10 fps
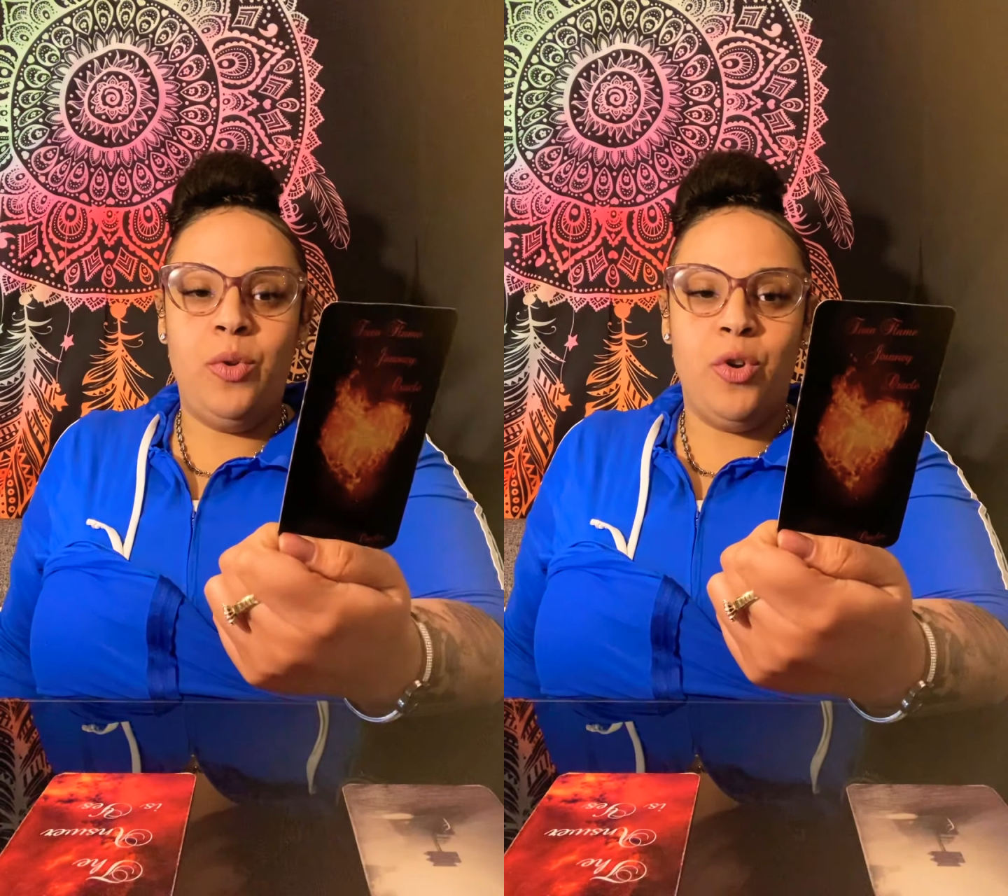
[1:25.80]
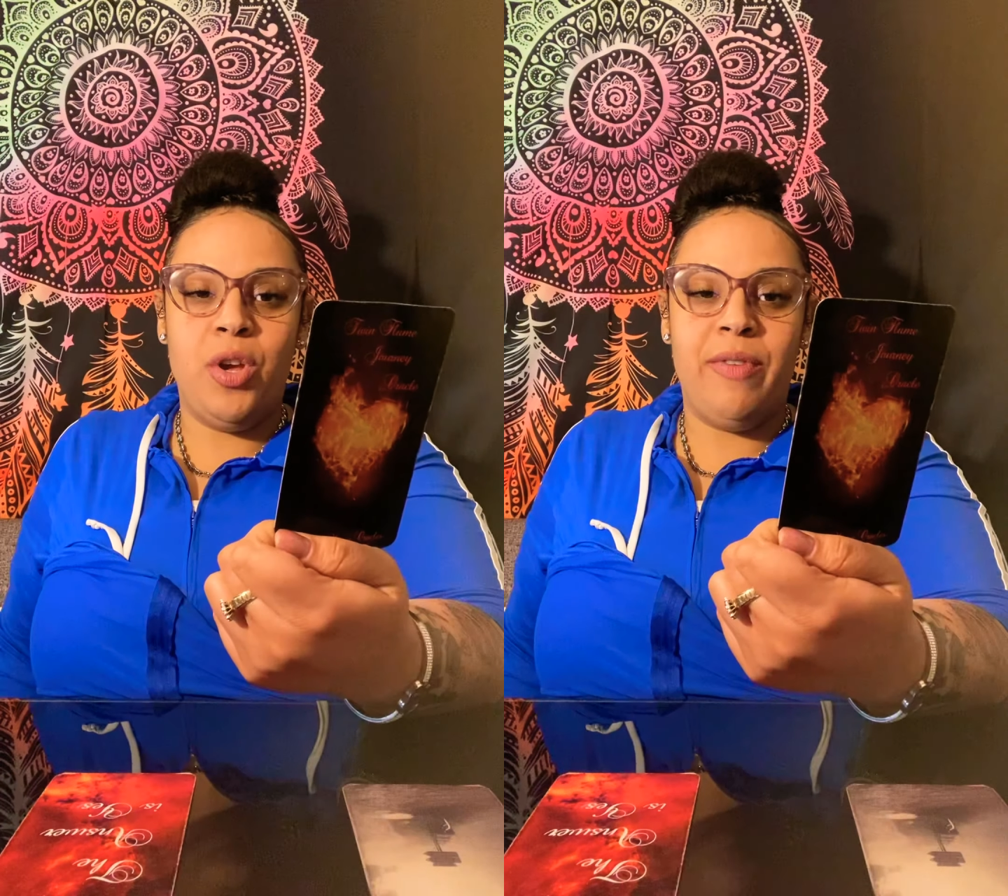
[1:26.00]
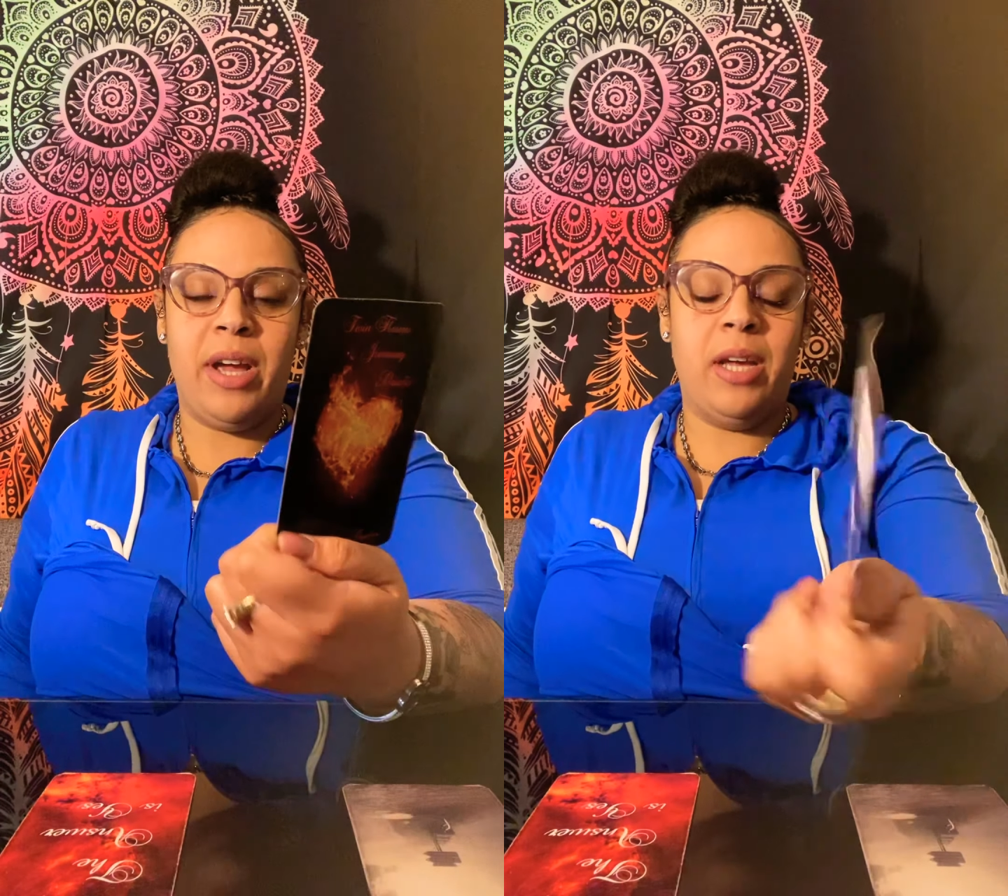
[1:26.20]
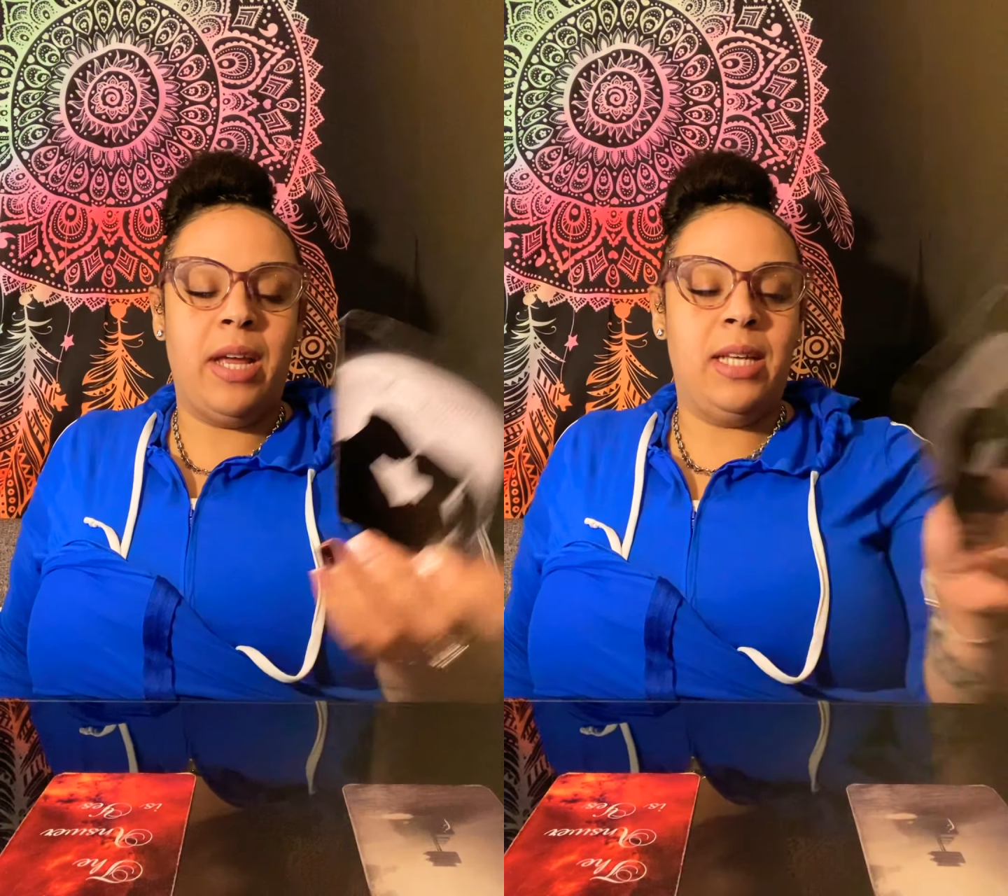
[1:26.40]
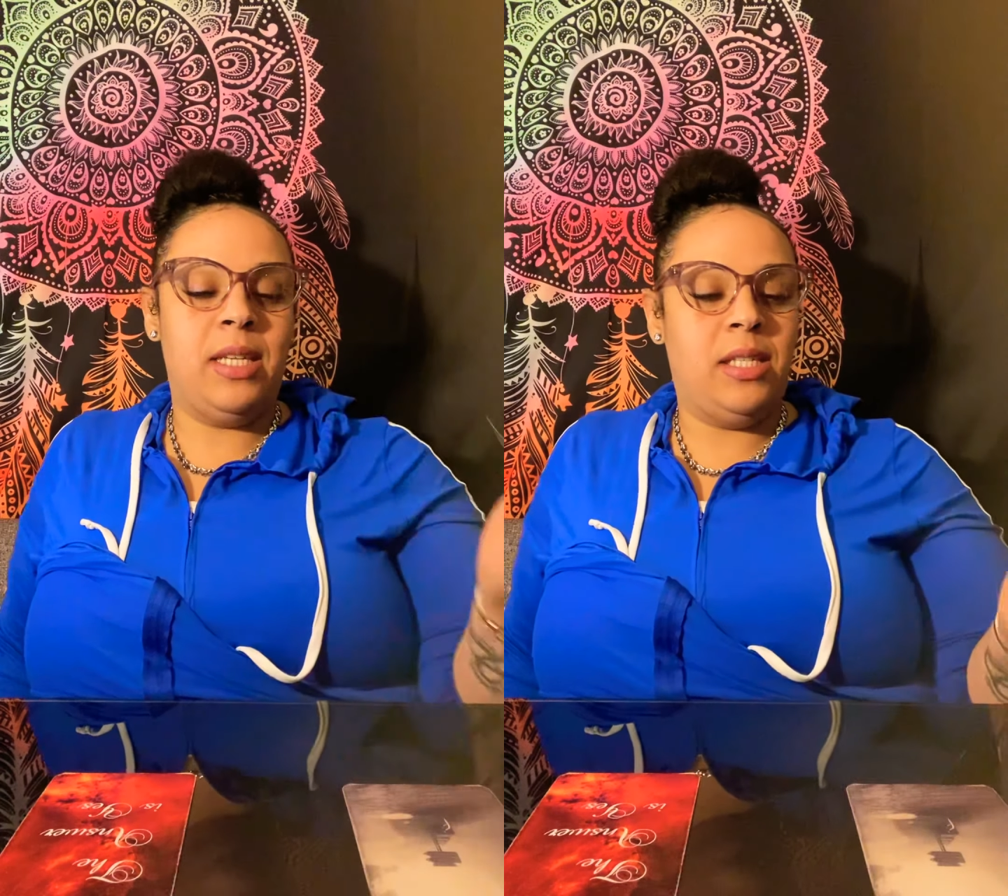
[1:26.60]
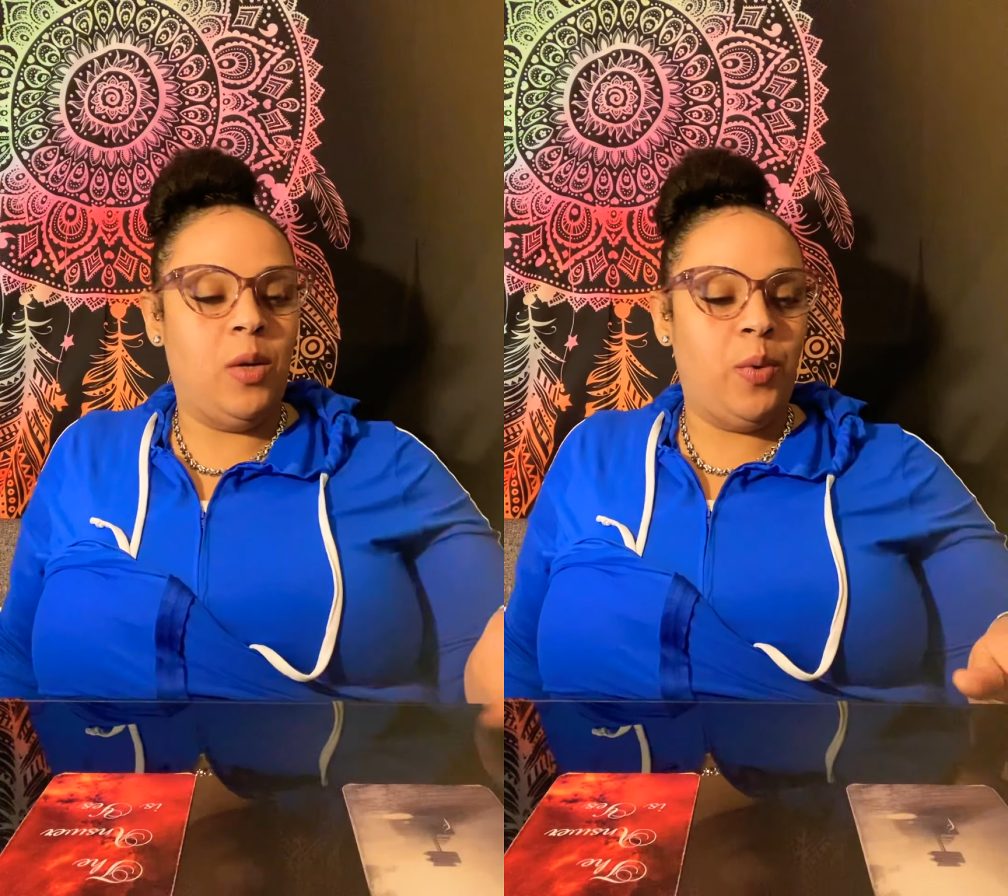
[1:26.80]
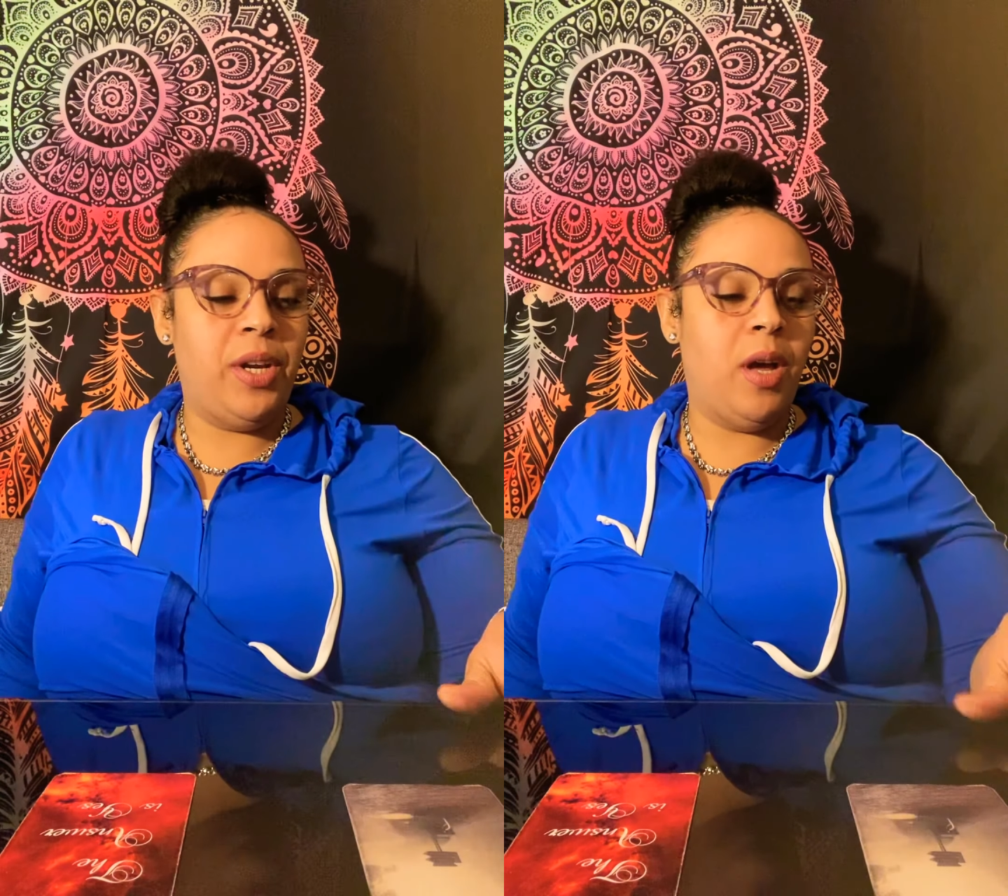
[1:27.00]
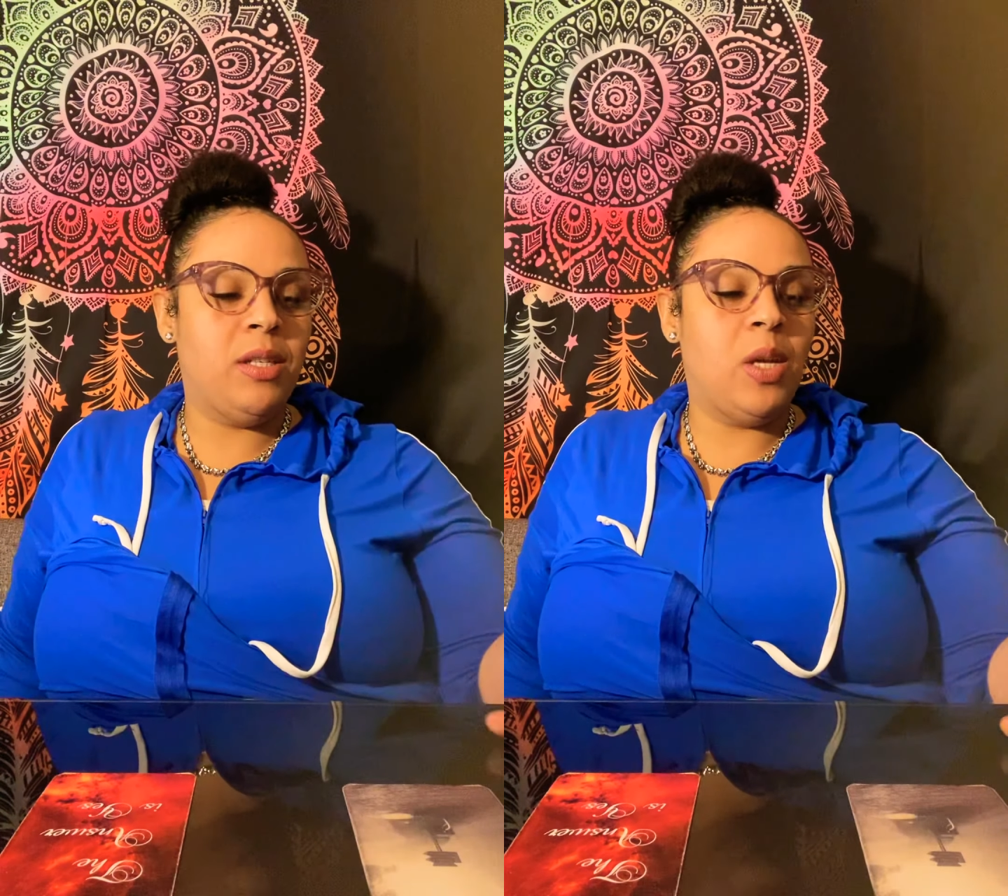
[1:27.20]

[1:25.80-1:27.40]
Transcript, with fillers: or you're recognizing someone else.